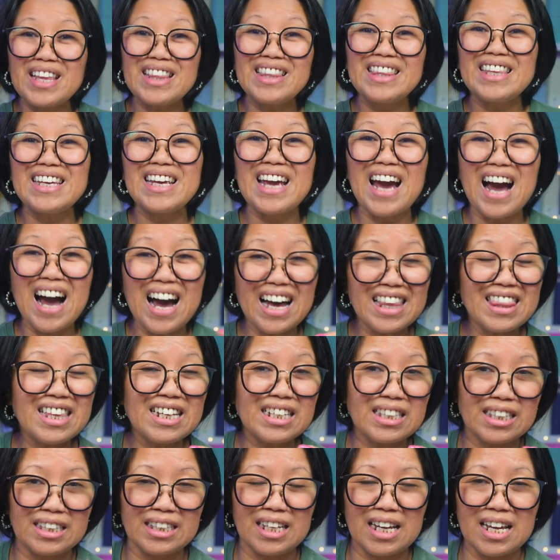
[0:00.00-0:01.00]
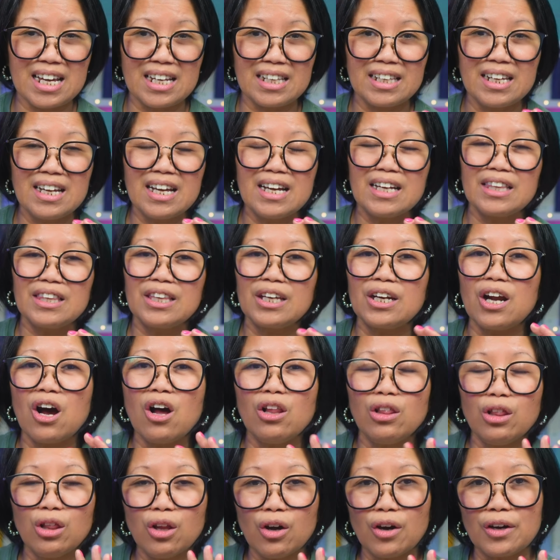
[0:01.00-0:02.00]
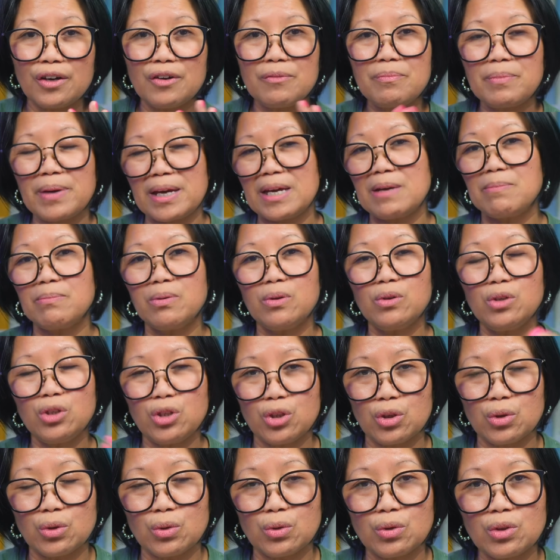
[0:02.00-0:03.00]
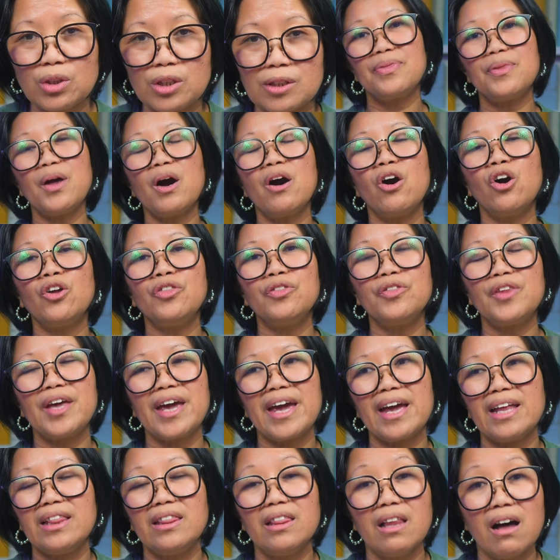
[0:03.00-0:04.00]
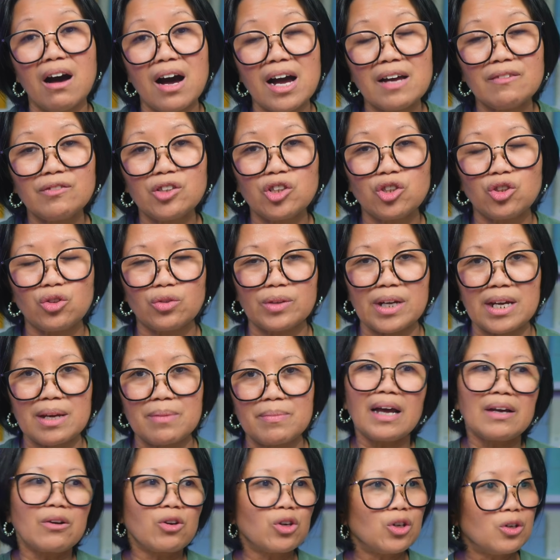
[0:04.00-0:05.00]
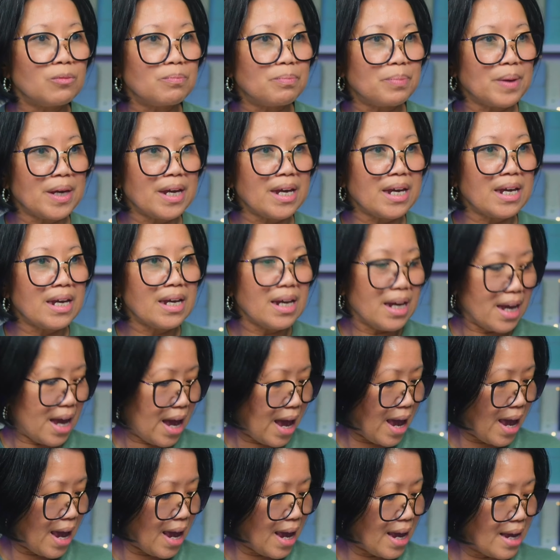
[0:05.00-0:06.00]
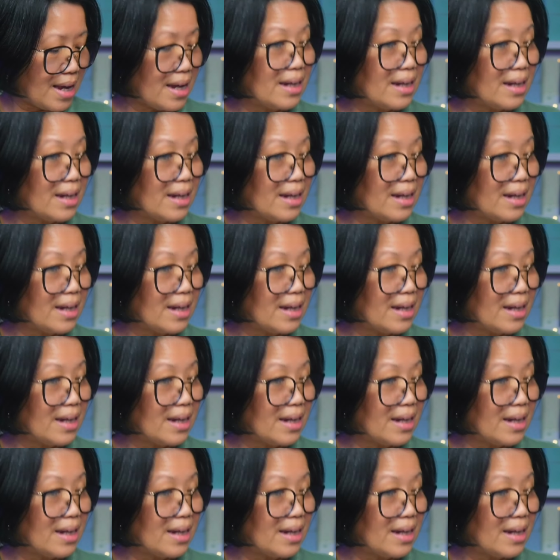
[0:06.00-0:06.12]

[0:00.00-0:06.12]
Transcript: the other scene that a lot of people use on their live stream could be a